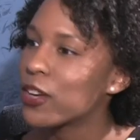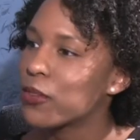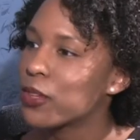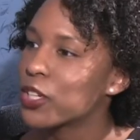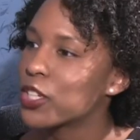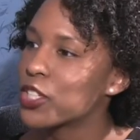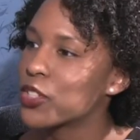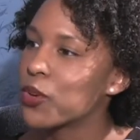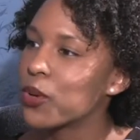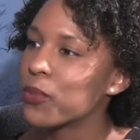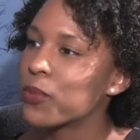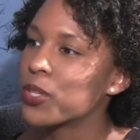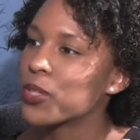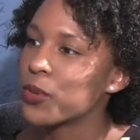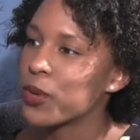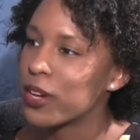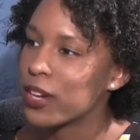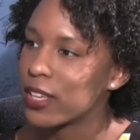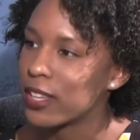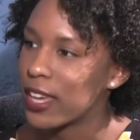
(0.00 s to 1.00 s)
cut it really short and was
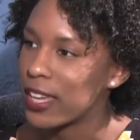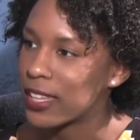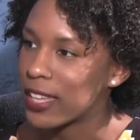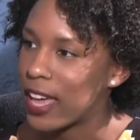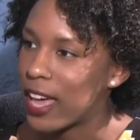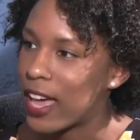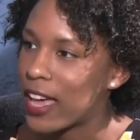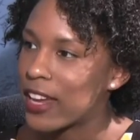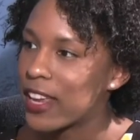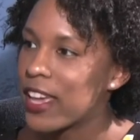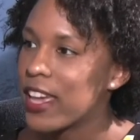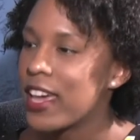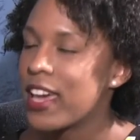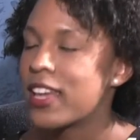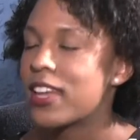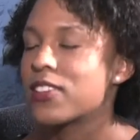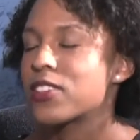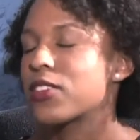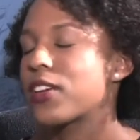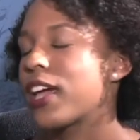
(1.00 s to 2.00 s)
wearing it like that. And
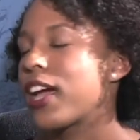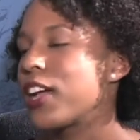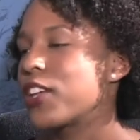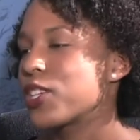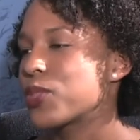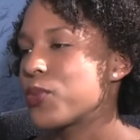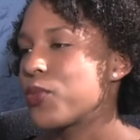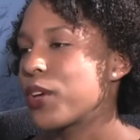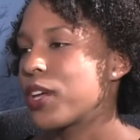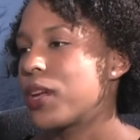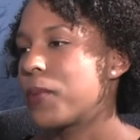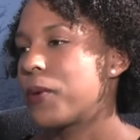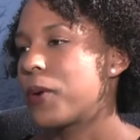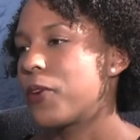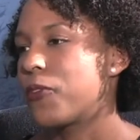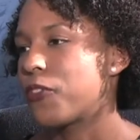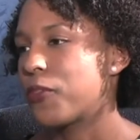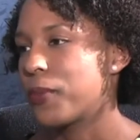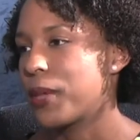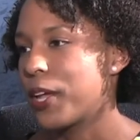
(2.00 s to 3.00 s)
I was okay, I just won't get a
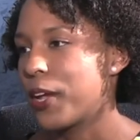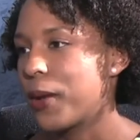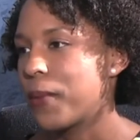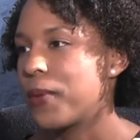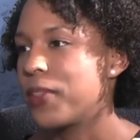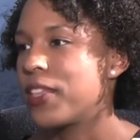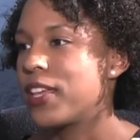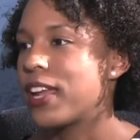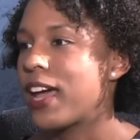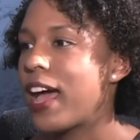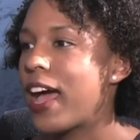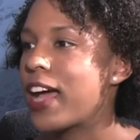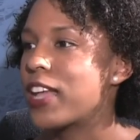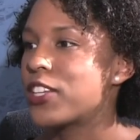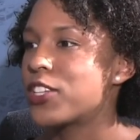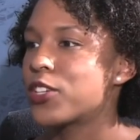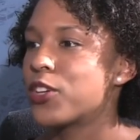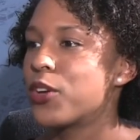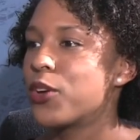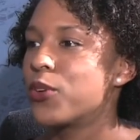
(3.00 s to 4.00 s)
perm from here. But then I
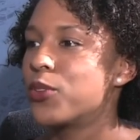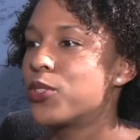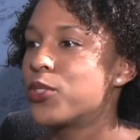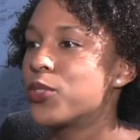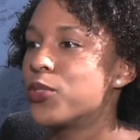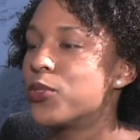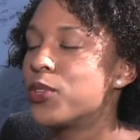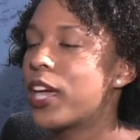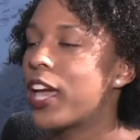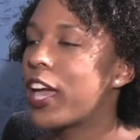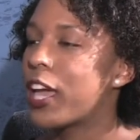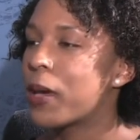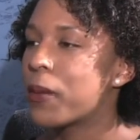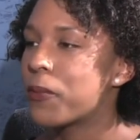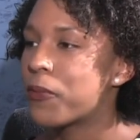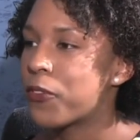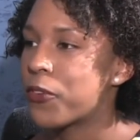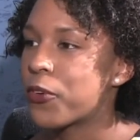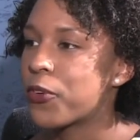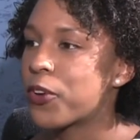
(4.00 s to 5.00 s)
had to go to
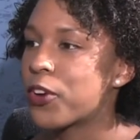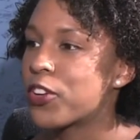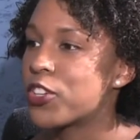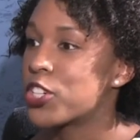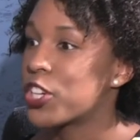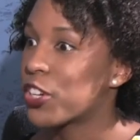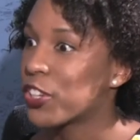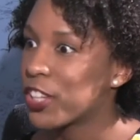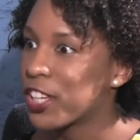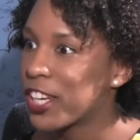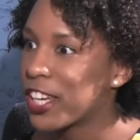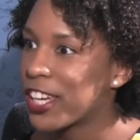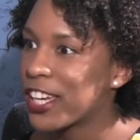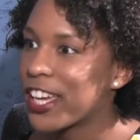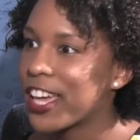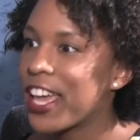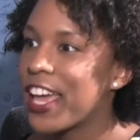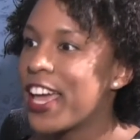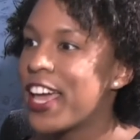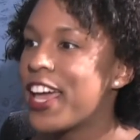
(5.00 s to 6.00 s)
camp for
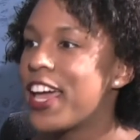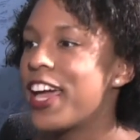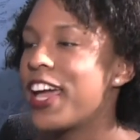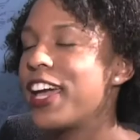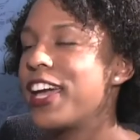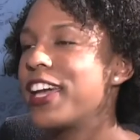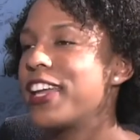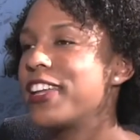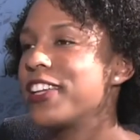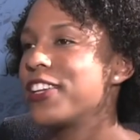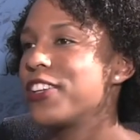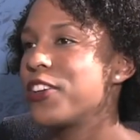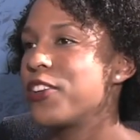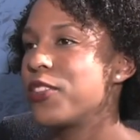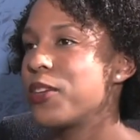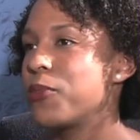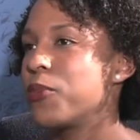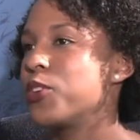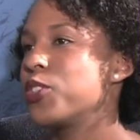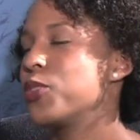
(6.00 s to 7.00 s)
cheerleading, and you
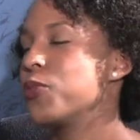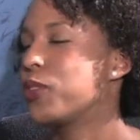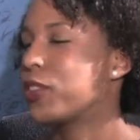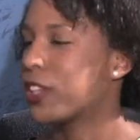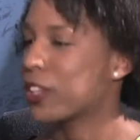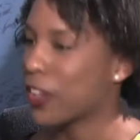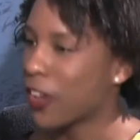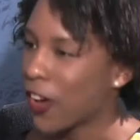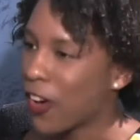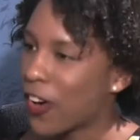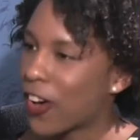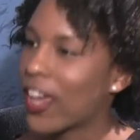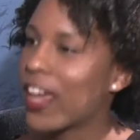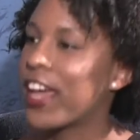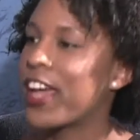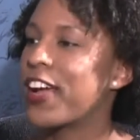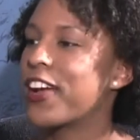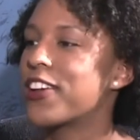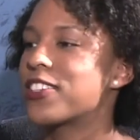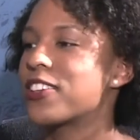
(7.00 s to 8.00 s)
know they want you with the long
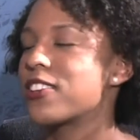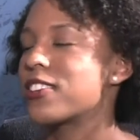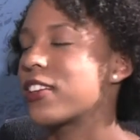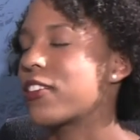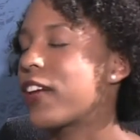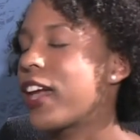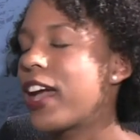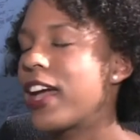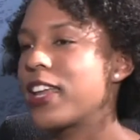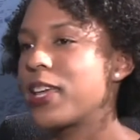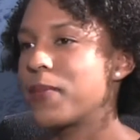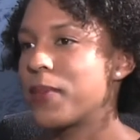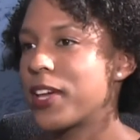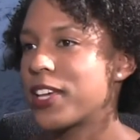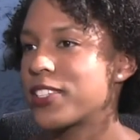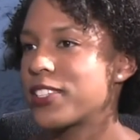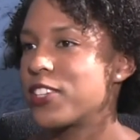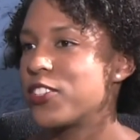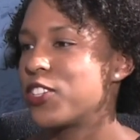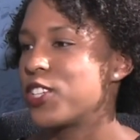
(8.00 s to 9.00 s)
hair. So I was like, okay, I need my
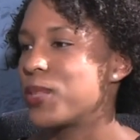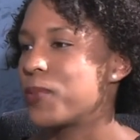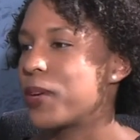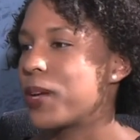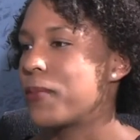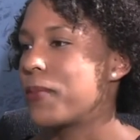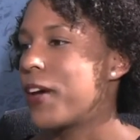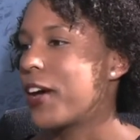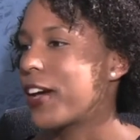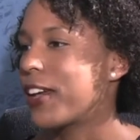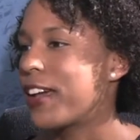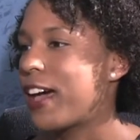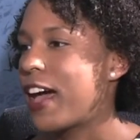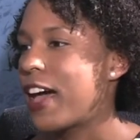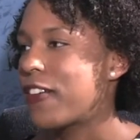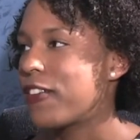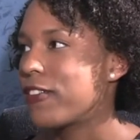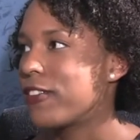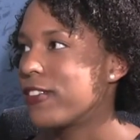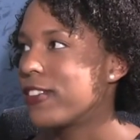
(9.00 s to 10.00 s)
extensions, but I'm not gonna
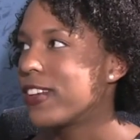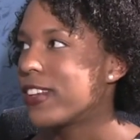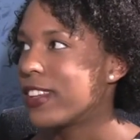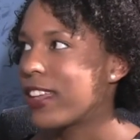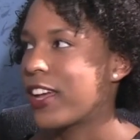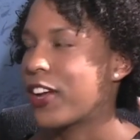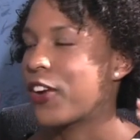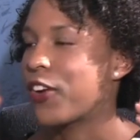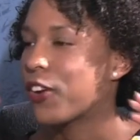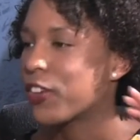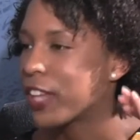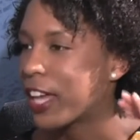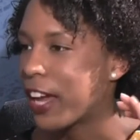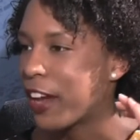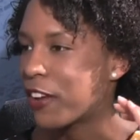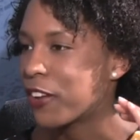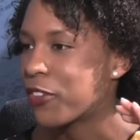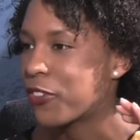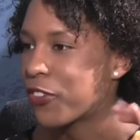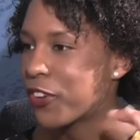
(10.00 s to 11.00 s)
have like curly
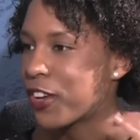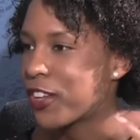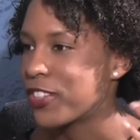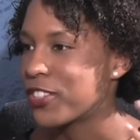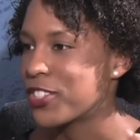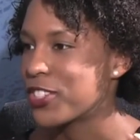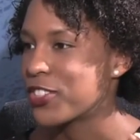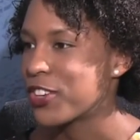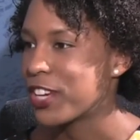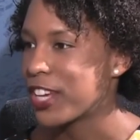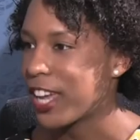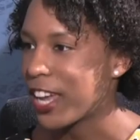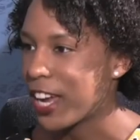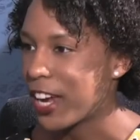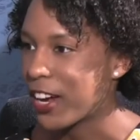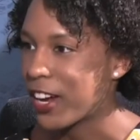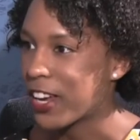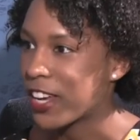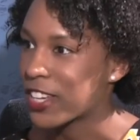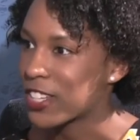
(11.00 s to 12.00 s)
hair in the front and straight
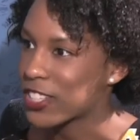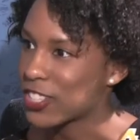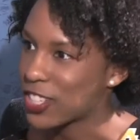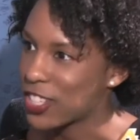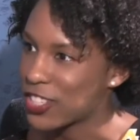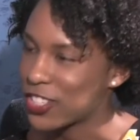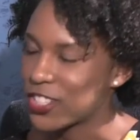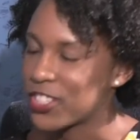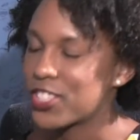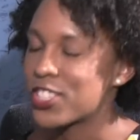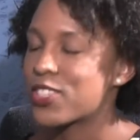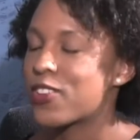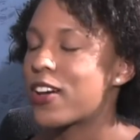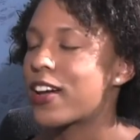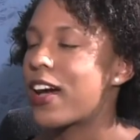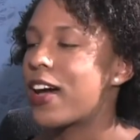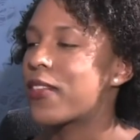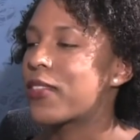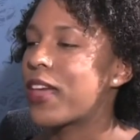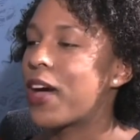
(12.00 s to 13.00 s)
hair extensions. So I
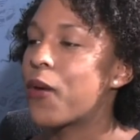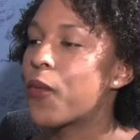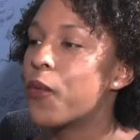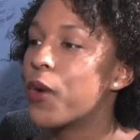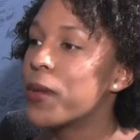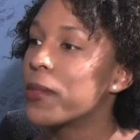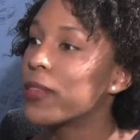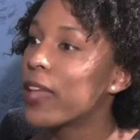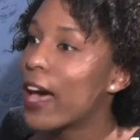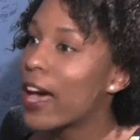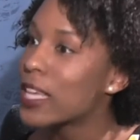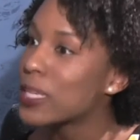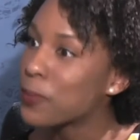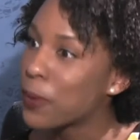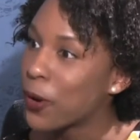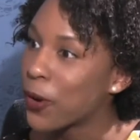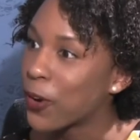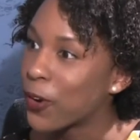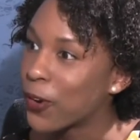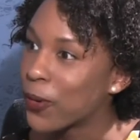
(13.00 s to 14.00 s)
got that one last
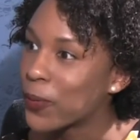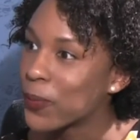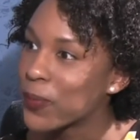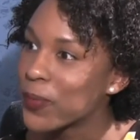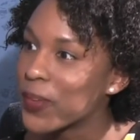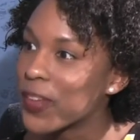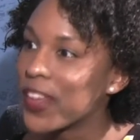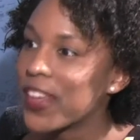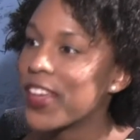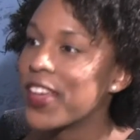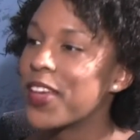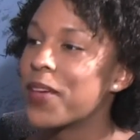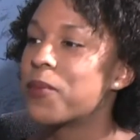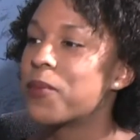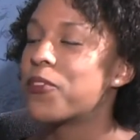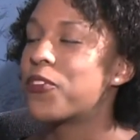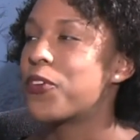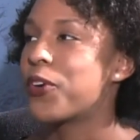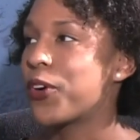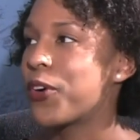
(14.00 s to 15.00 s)
perm
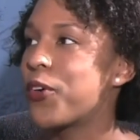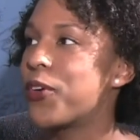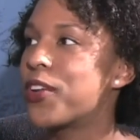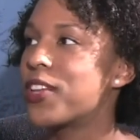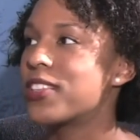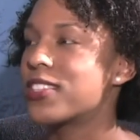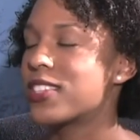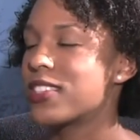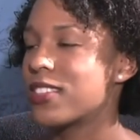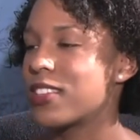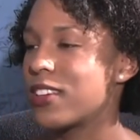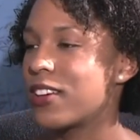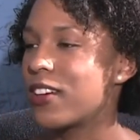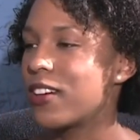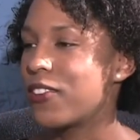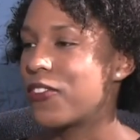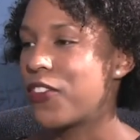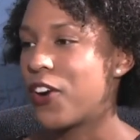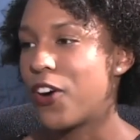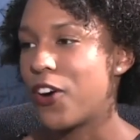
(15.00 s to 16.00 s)
before going into
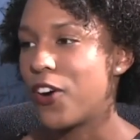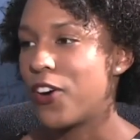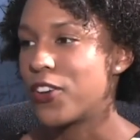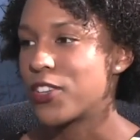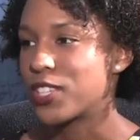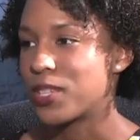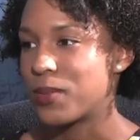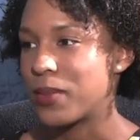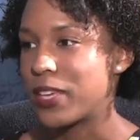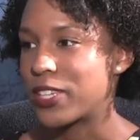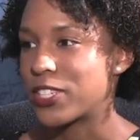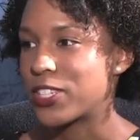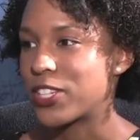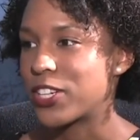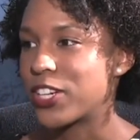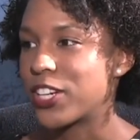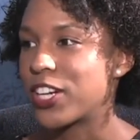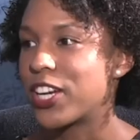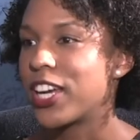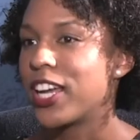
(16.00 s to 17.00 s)
the fall
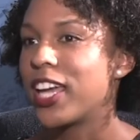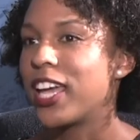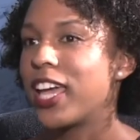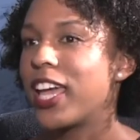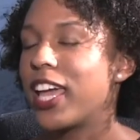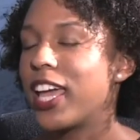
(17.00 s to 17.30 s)
semester,